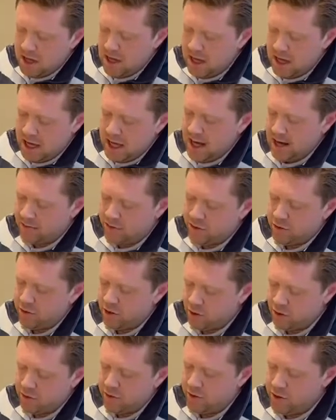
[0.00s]
after a
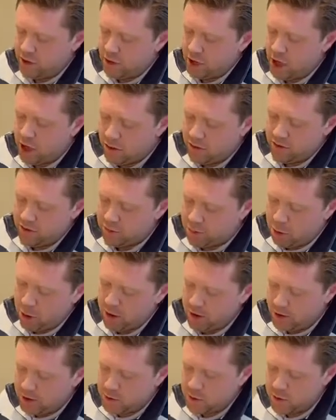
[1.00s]
good few coats of
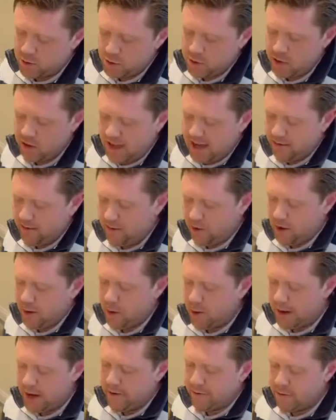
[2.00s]
polish, which we're not that far
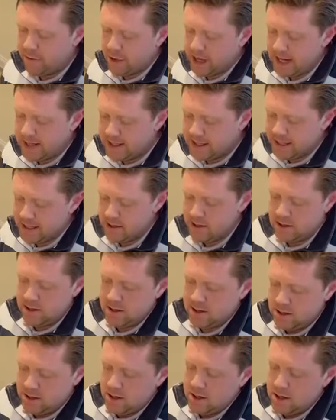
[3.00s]
away from getting,
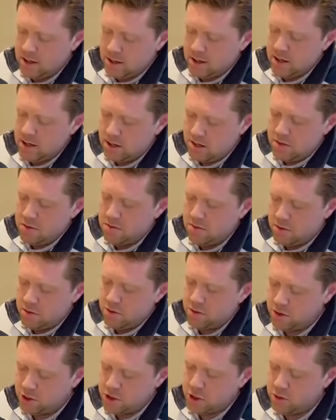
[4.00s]
the
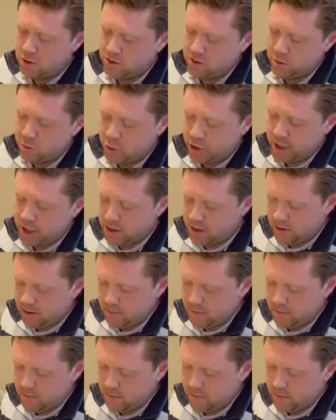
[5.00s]
shoes look pretty good.